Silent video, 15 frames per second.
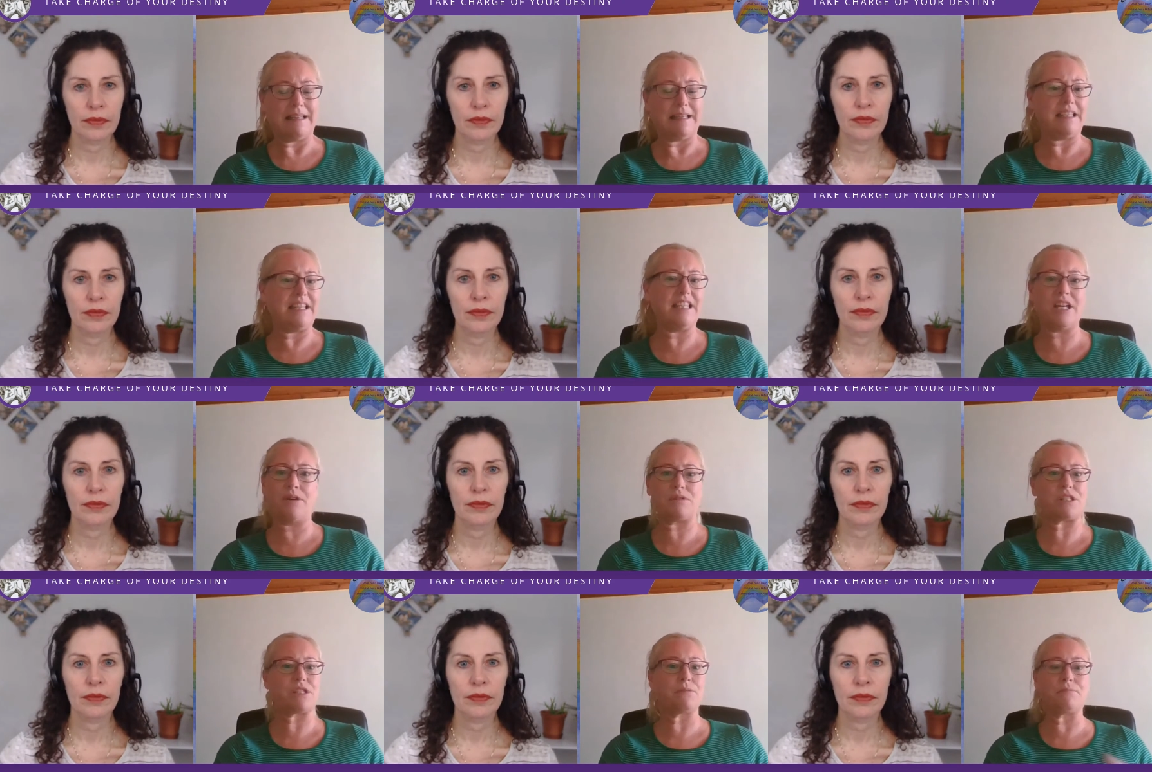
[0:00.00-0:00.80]
Speaker 1: you know
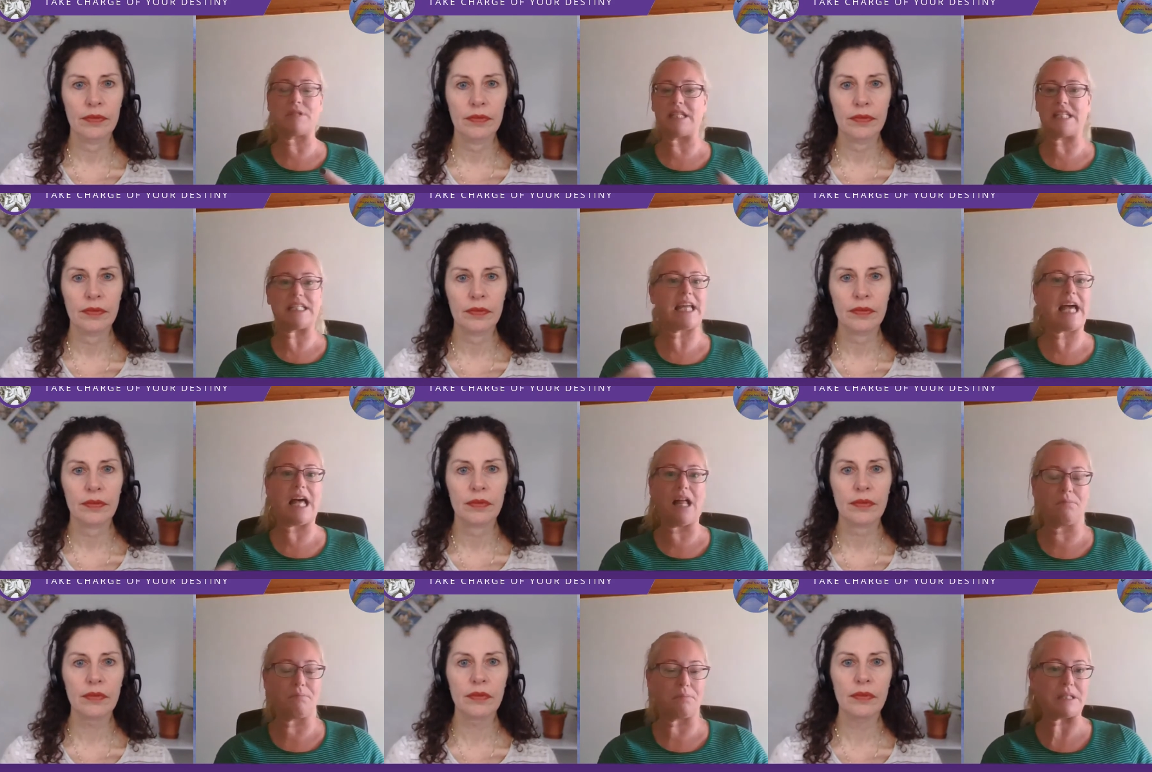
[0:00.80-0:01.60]
somebody to
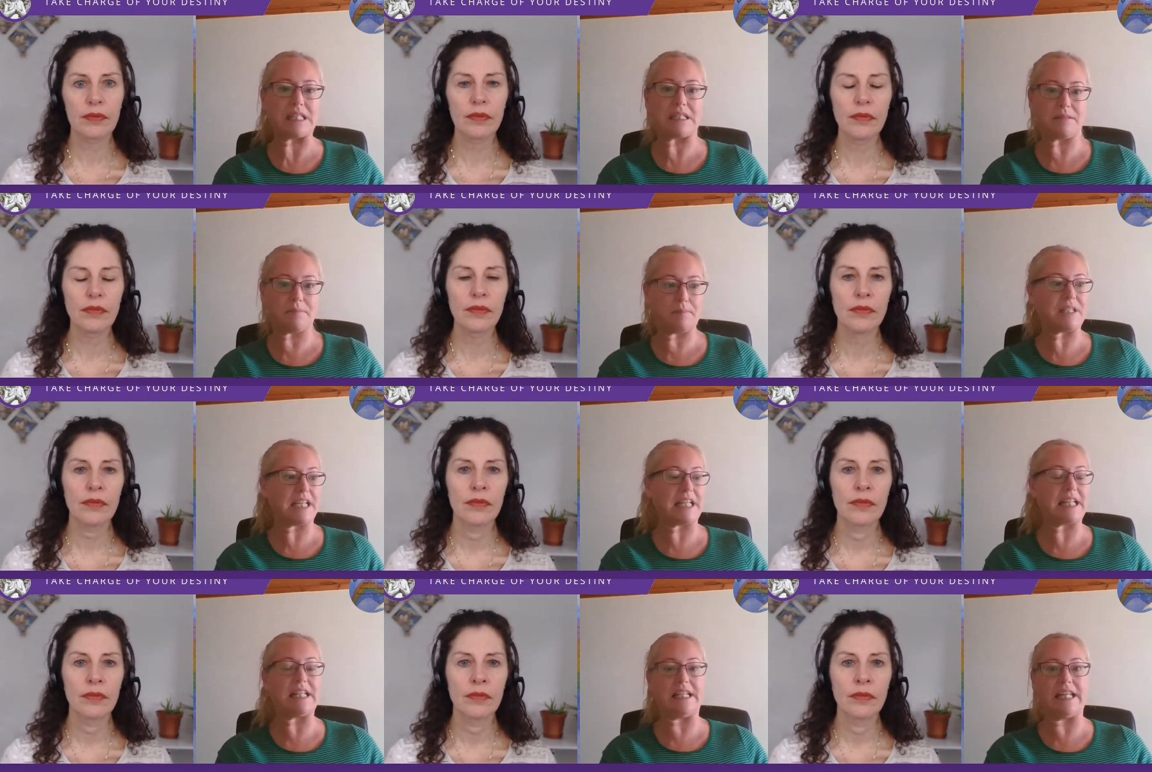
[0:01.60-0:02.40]
help us
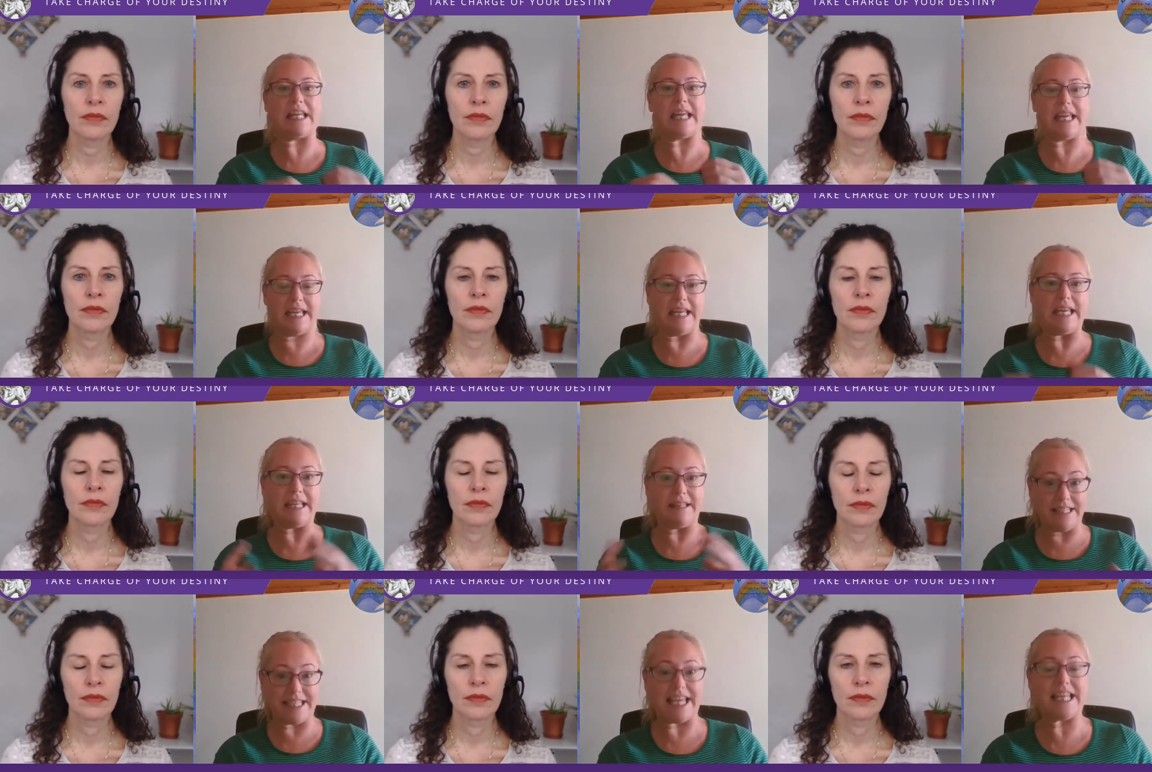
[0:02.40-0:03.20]
particularly in
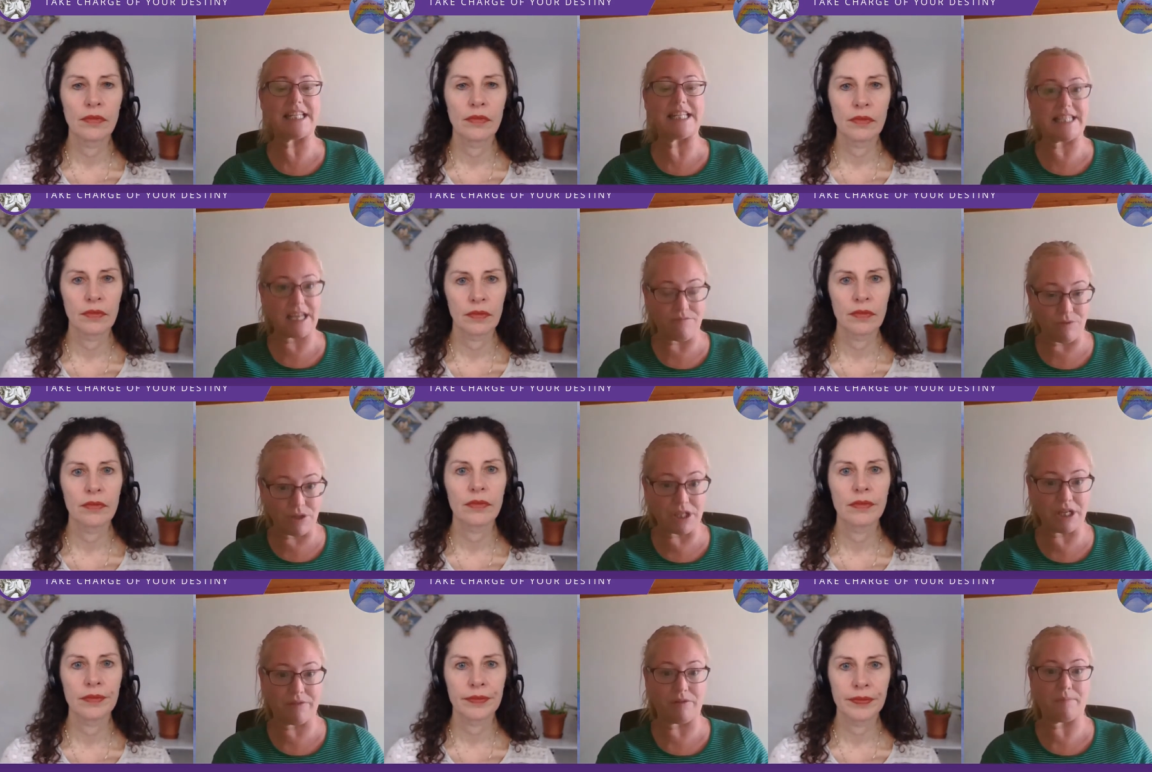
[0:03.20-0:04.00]
the day-to-day
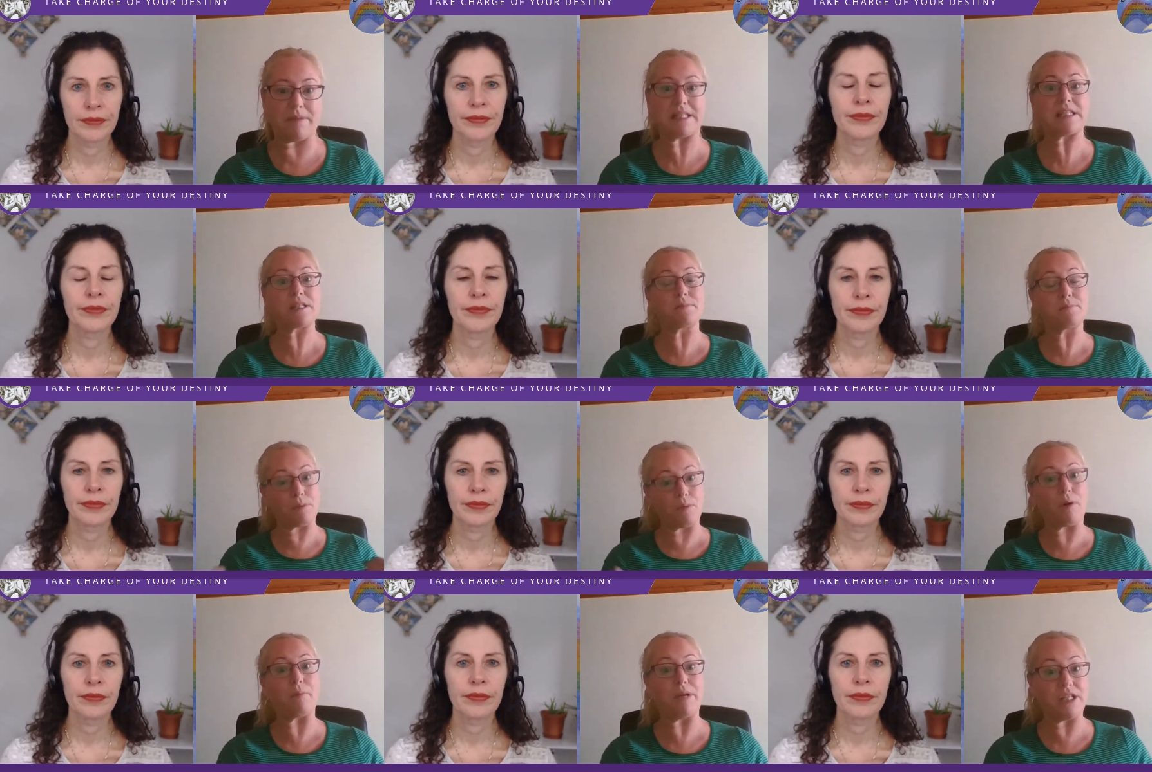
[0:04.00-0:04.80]
running of our business but
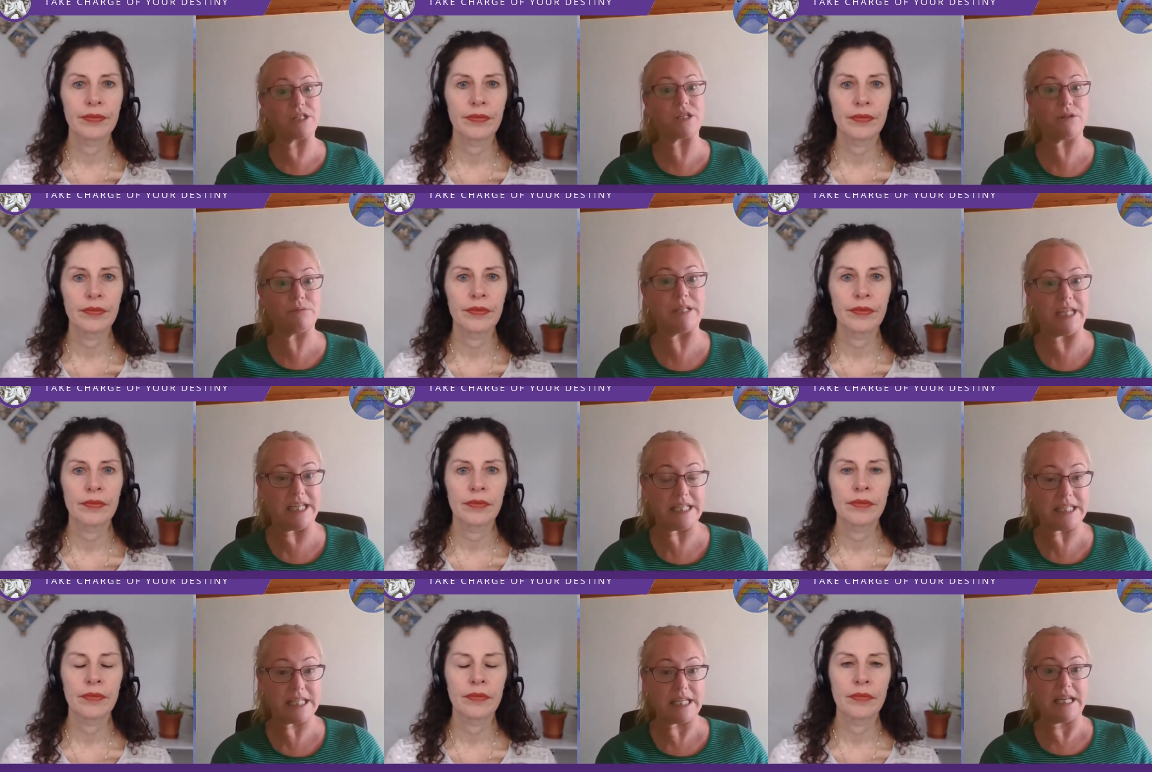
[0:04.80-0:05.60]
what we do
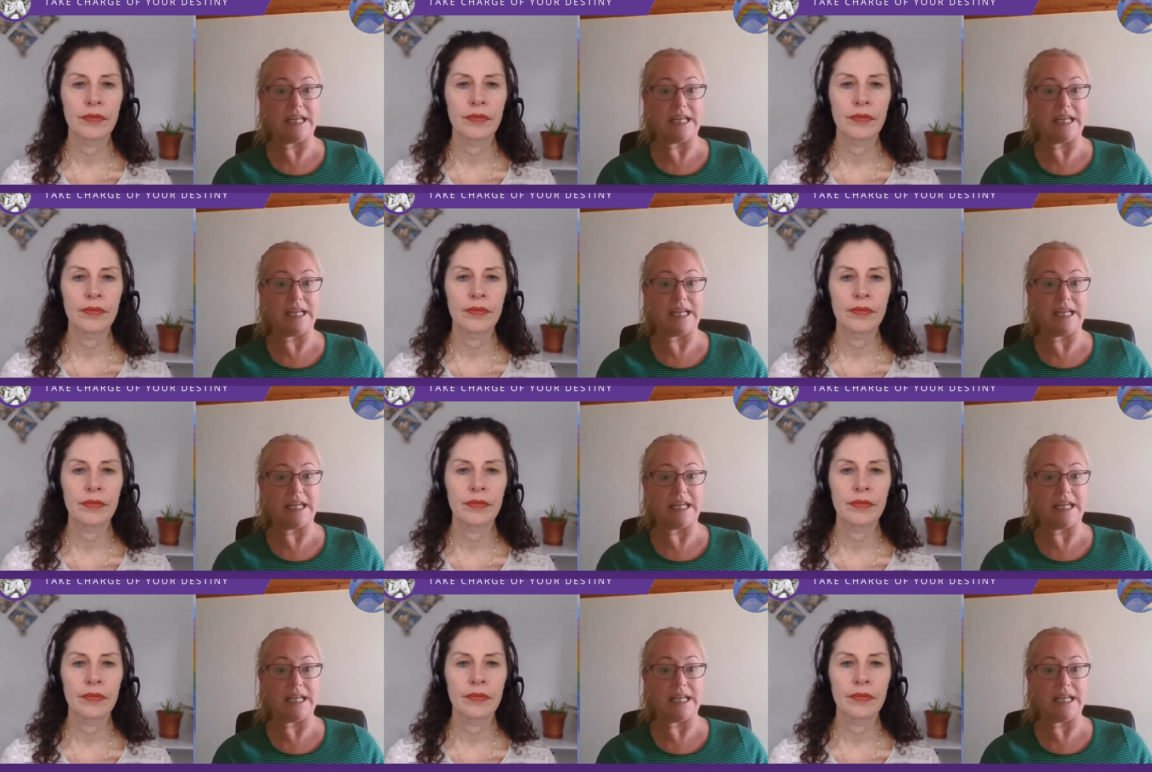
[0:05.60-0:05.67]
need